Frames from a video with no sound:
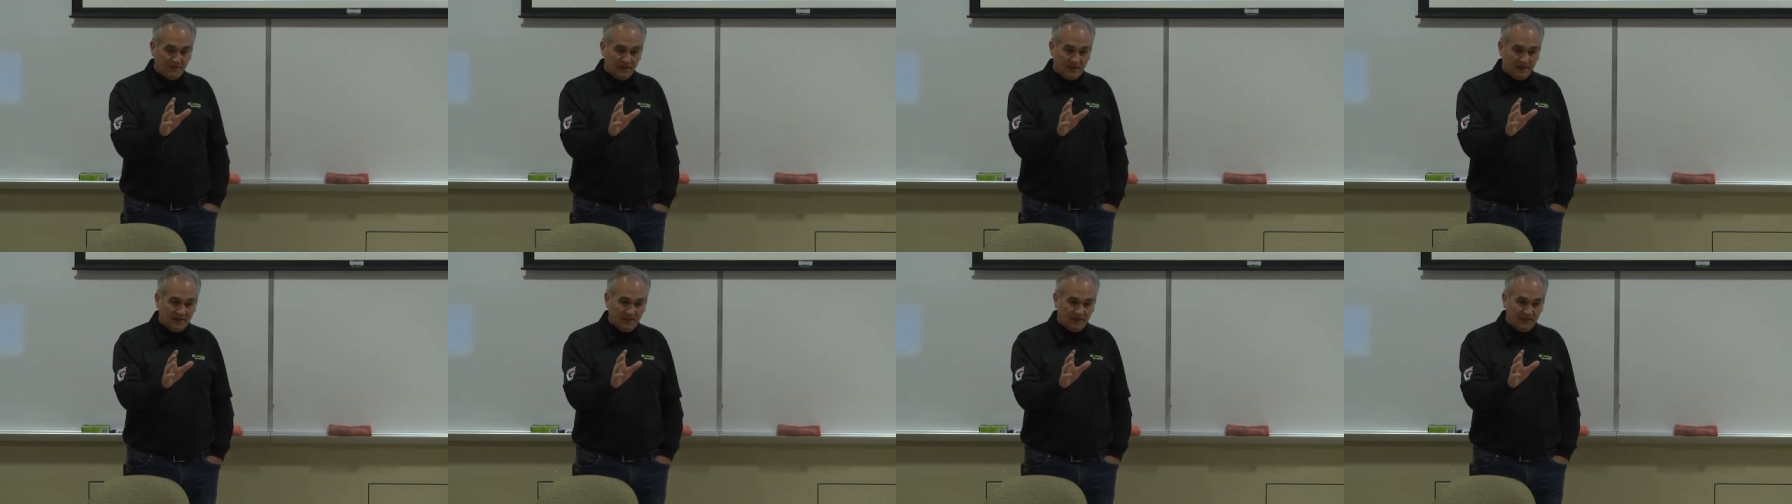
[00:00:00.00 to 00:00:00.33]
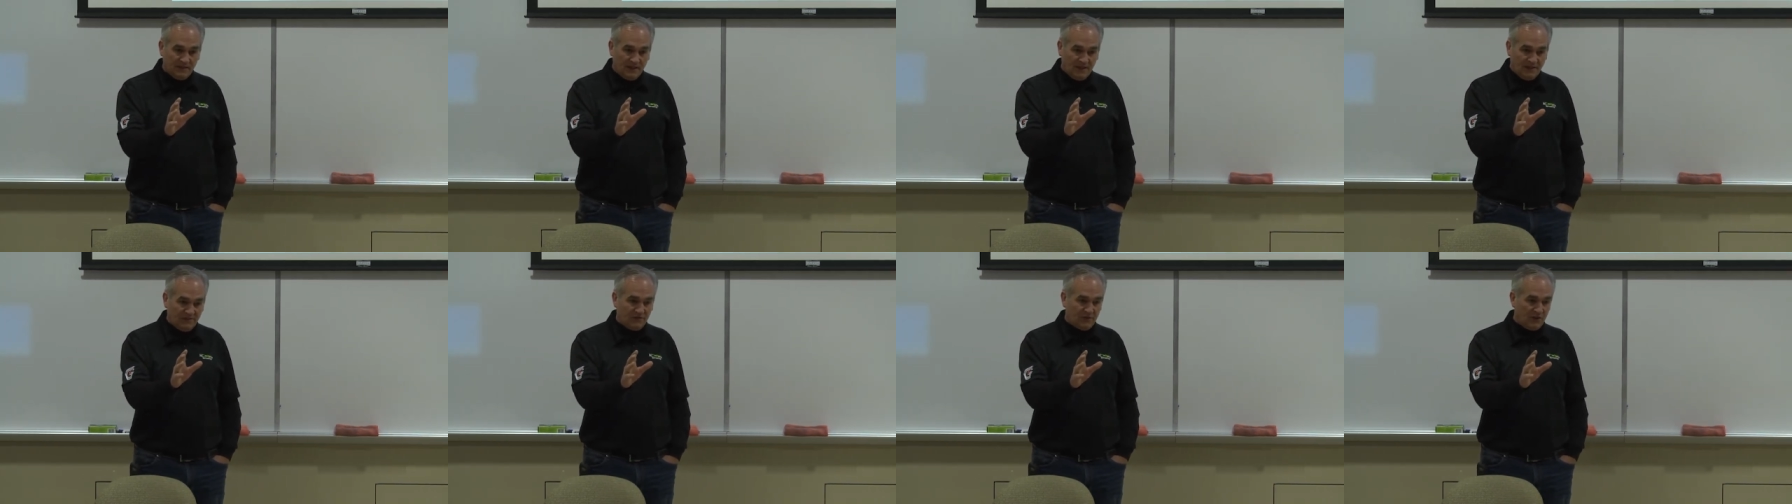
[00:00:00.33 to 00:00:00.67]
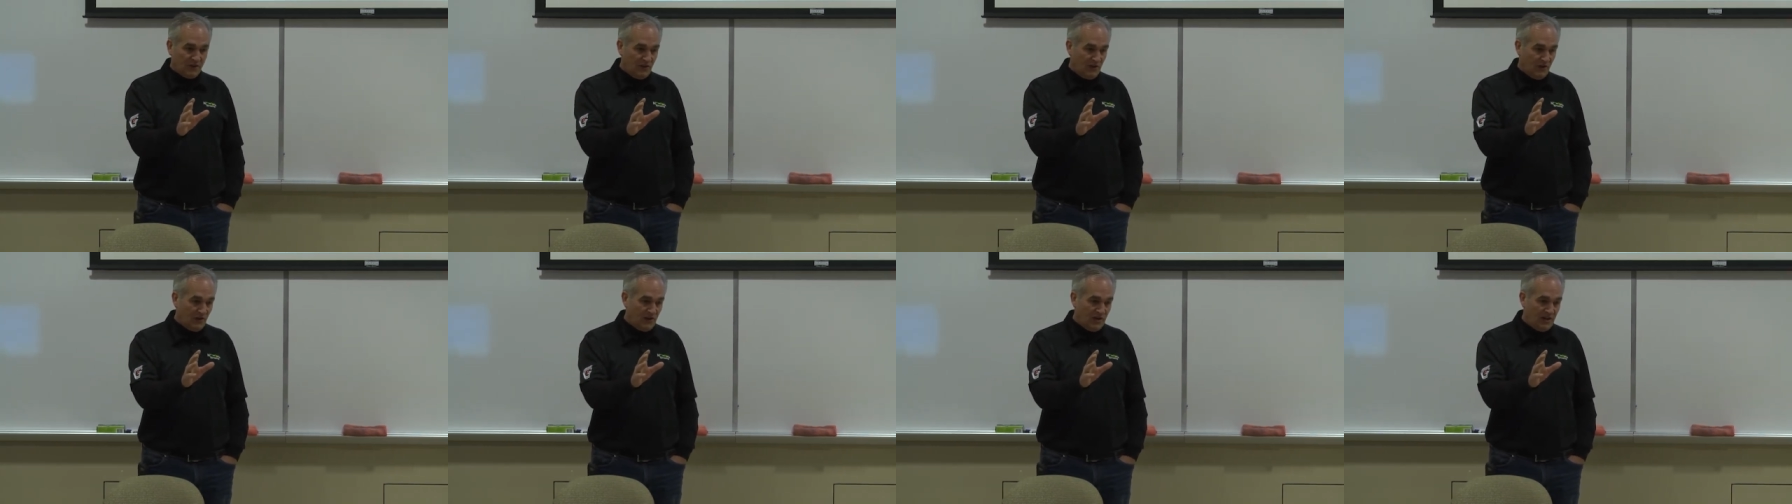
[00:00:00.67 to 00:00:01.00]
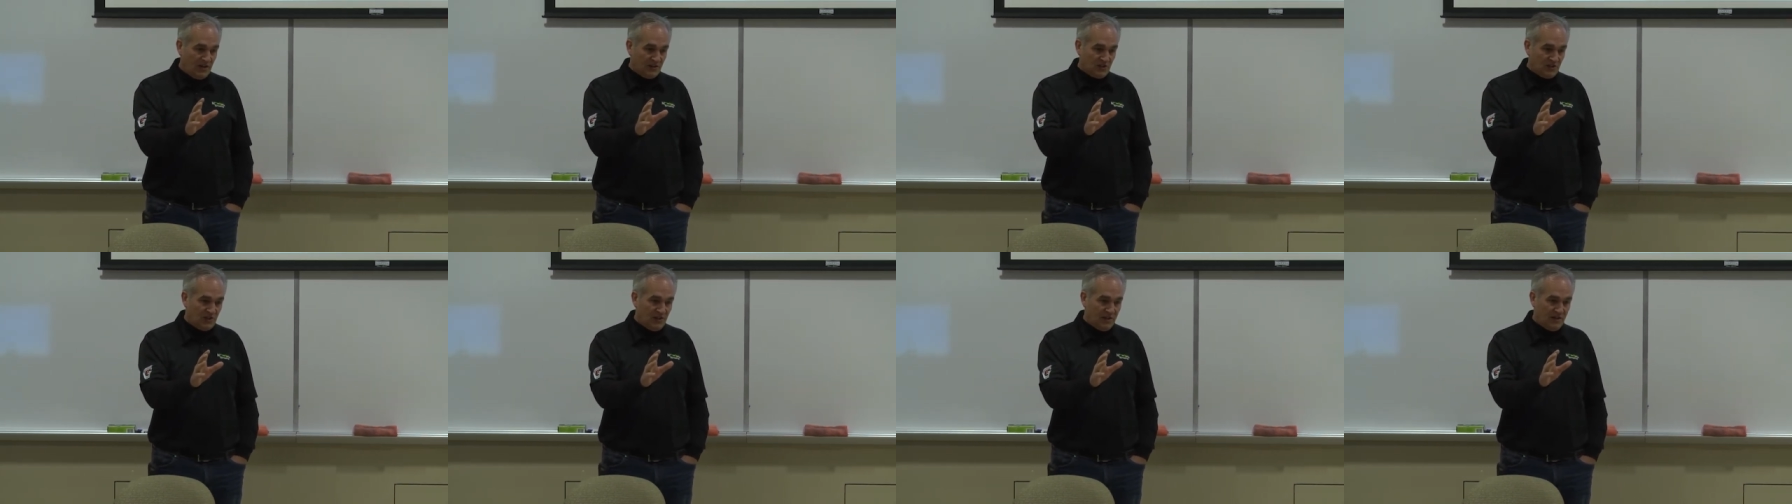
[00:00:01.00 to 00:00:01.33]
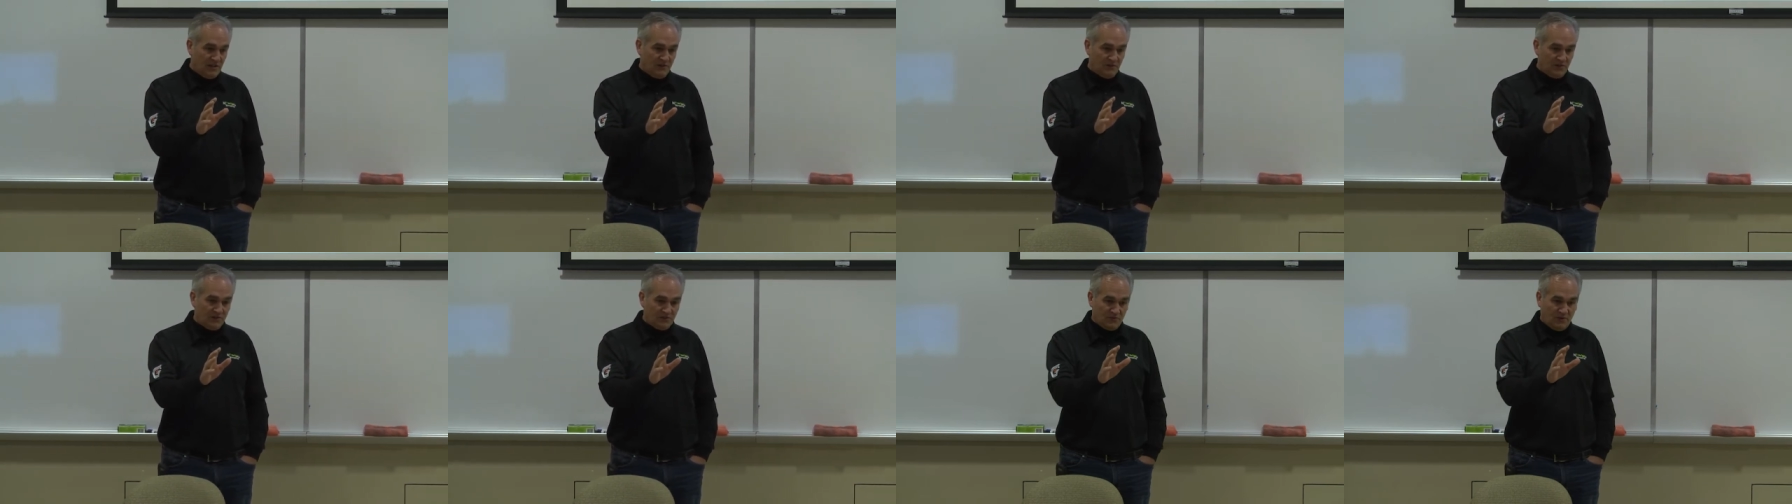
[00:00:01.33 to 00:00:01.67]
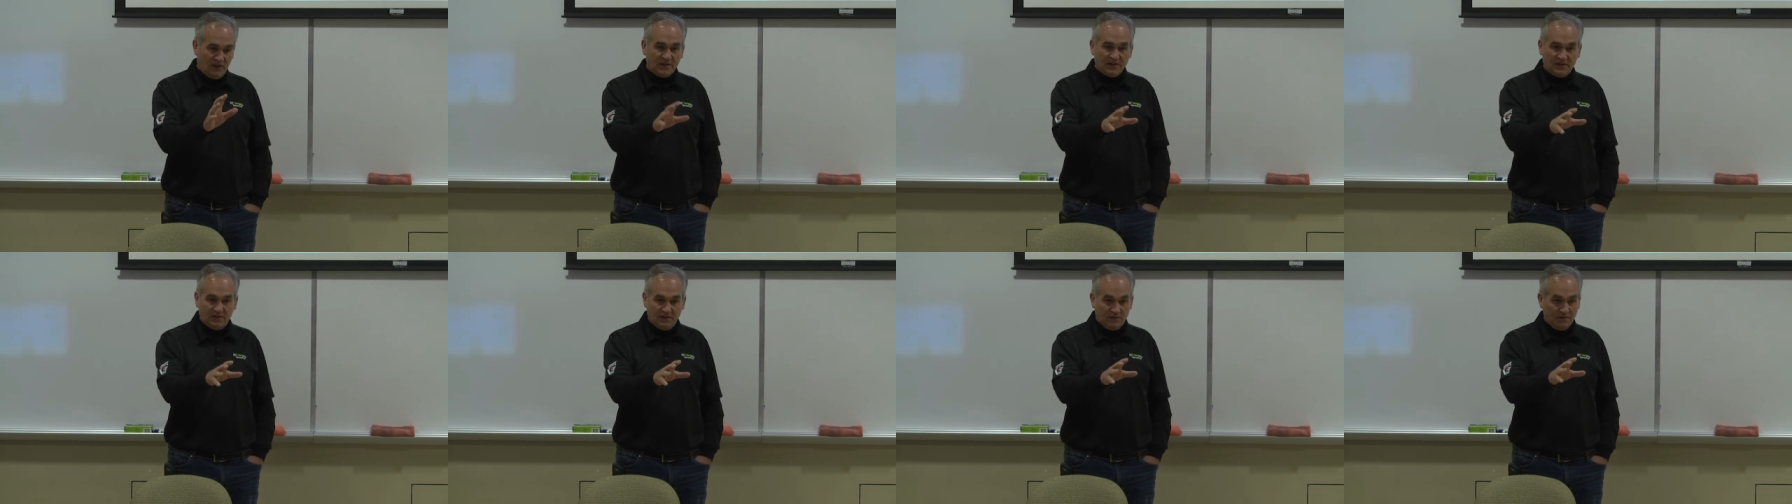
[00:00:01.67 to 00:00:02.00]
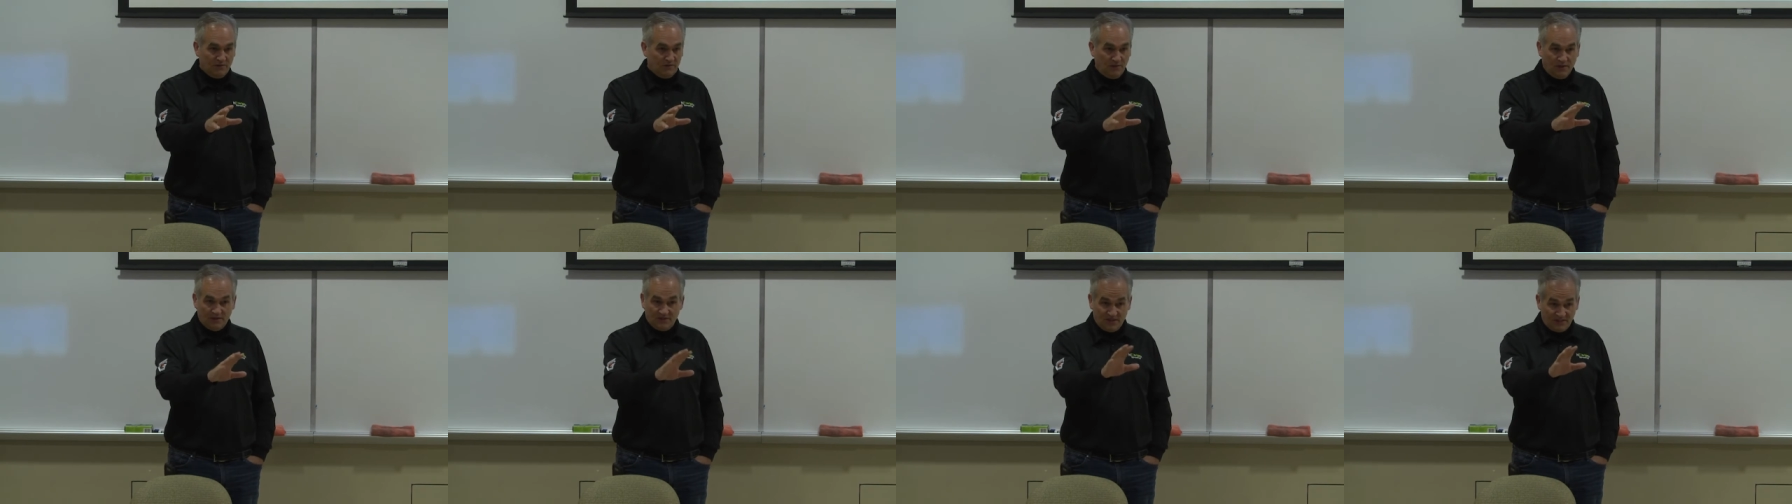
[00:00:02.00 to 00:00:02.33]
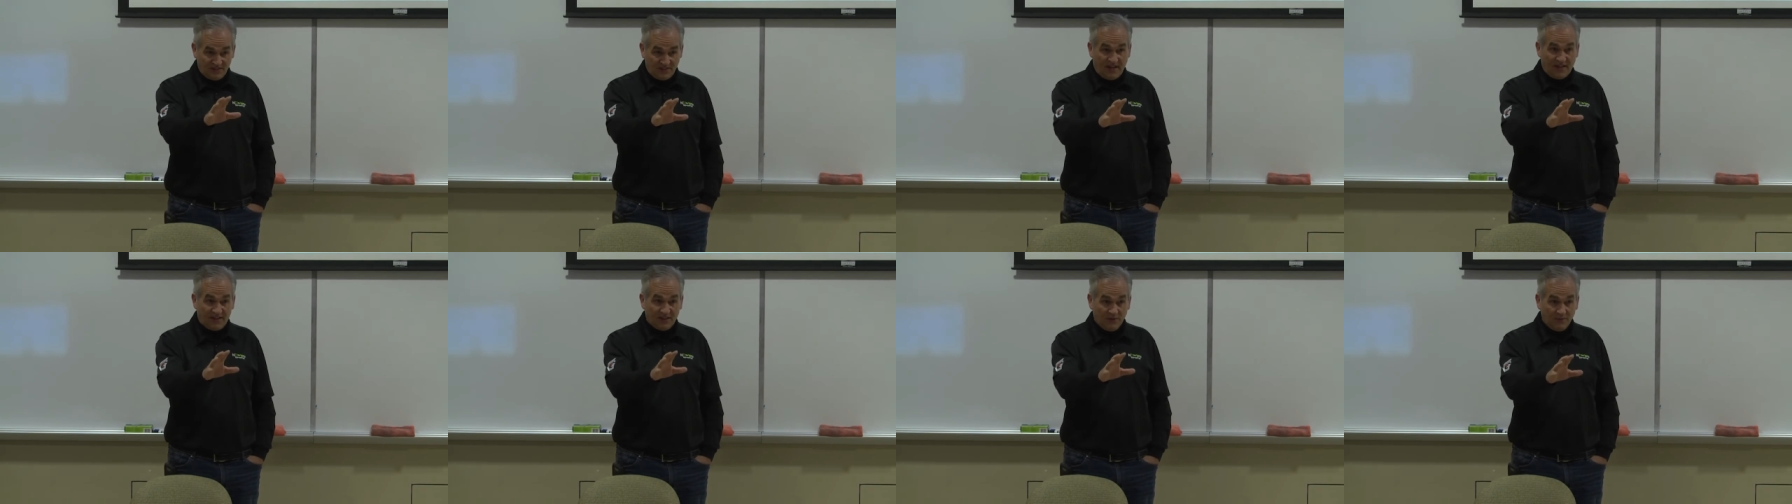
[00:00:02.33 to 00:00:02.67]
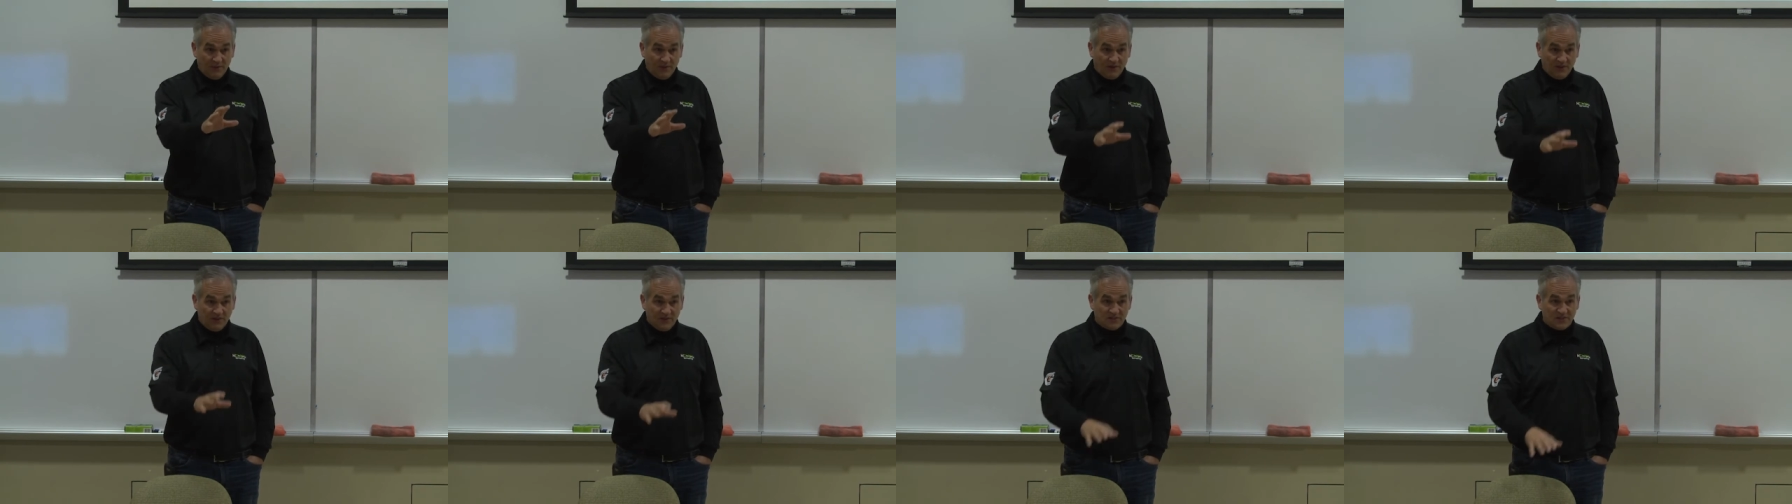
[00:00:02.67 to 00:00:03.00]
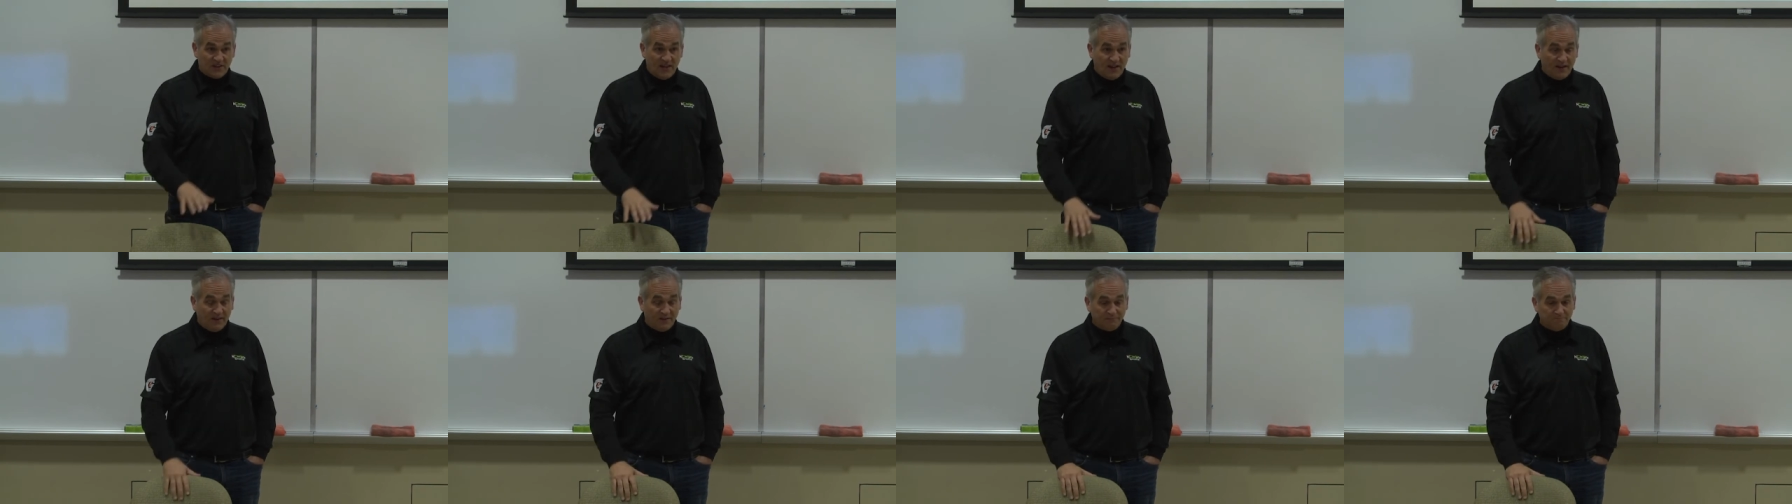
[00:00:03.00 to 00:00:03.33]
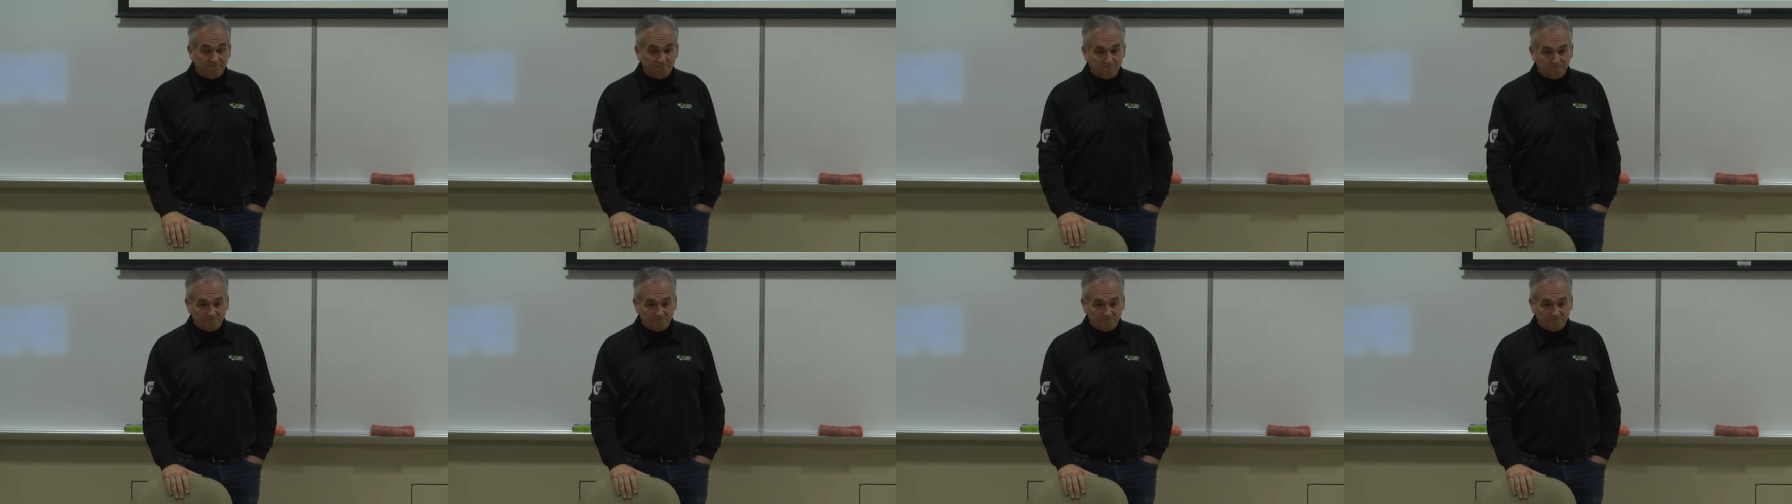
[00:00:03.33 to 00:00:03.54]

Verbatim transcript: uh, offered a location, and it was right near, well, it's exactly where it is now.